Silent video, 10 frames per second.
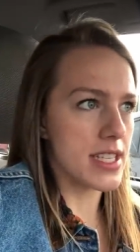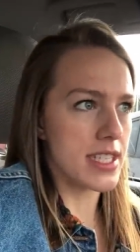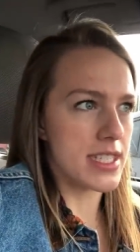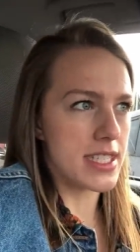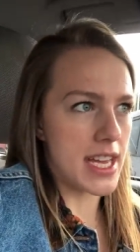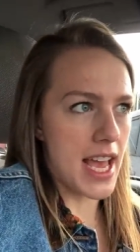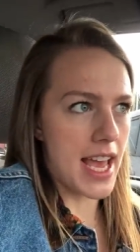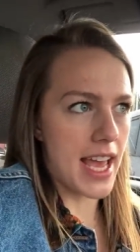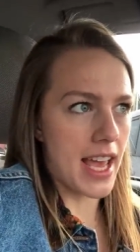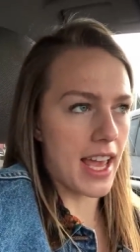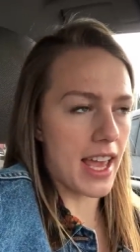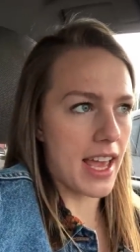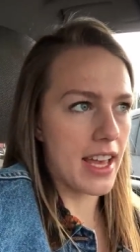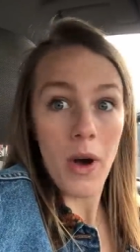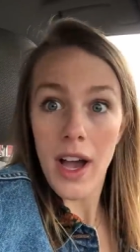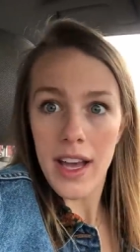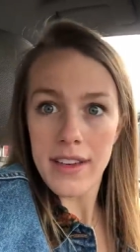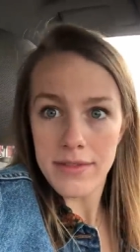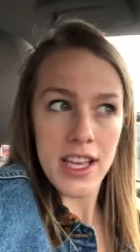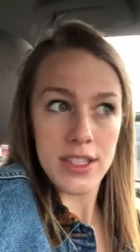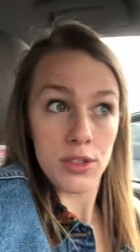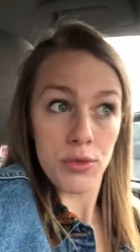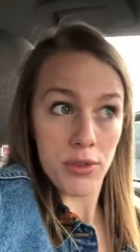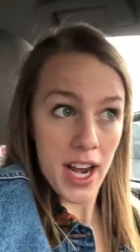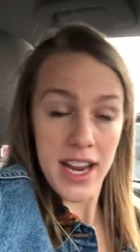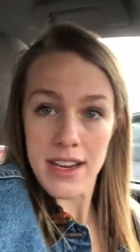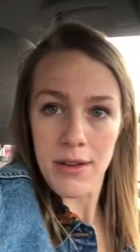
today. One is great.